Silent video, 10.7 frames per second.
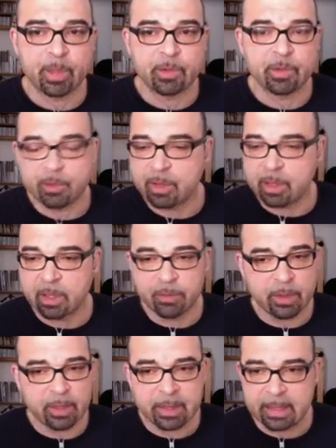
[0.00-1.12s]
just to give you
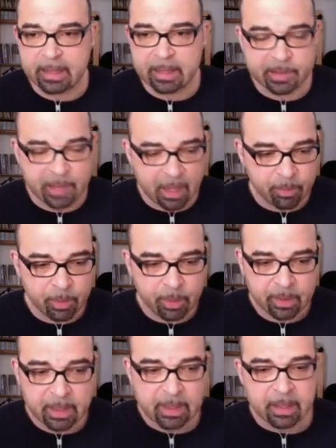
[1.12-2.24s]
an example,
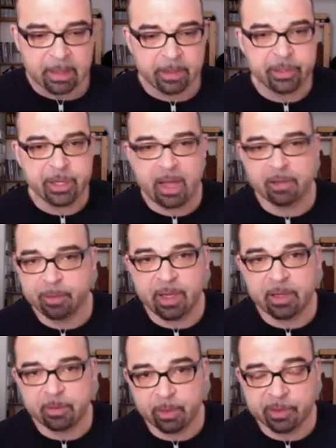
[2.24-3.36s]
a jazz
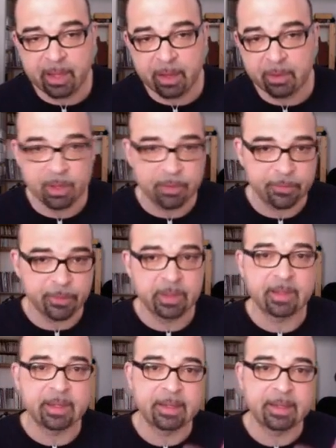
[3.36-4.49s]
bass will sound
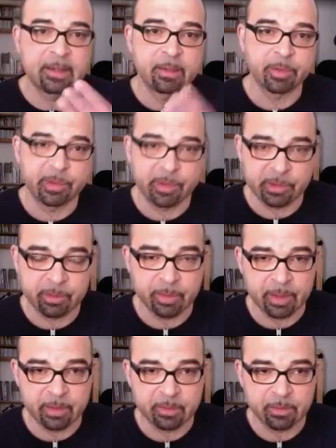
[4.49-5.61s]
different than a precision
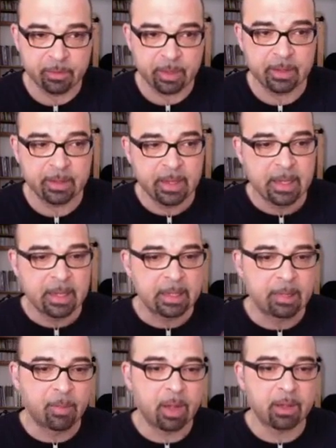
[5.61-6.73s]
bass, right? A
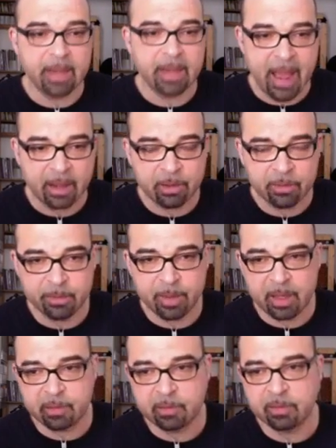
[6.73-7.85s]
modern active
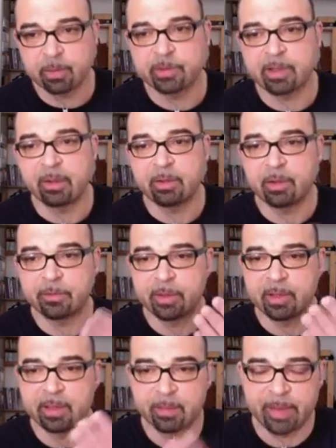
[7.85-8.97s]
bass will sound
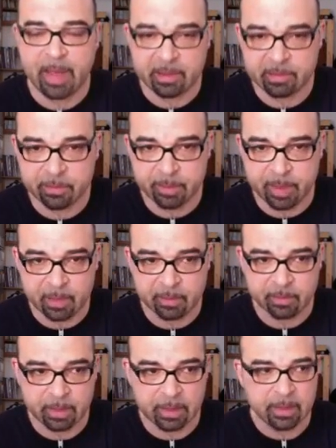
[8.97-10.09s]
different than a passive bass,
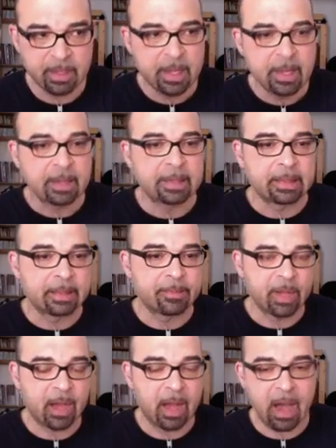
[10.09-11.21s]
right?
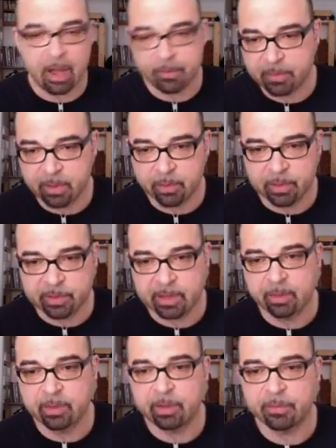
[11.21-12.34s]
A Hafner will
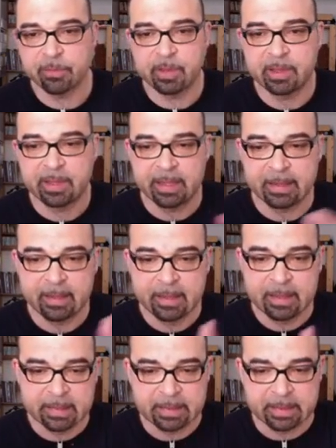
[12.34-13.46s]
sound different than
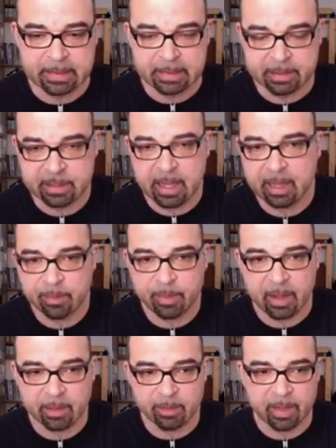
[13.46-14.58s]
a solid
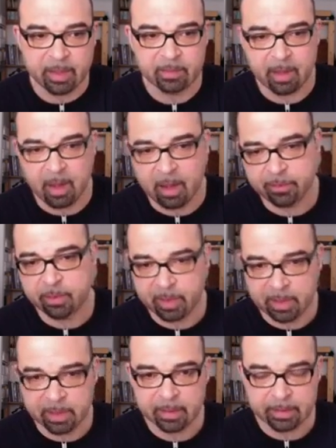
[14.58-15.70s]
body bass, a Hafner
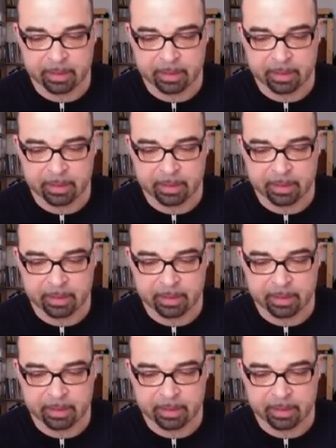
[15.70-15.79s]
being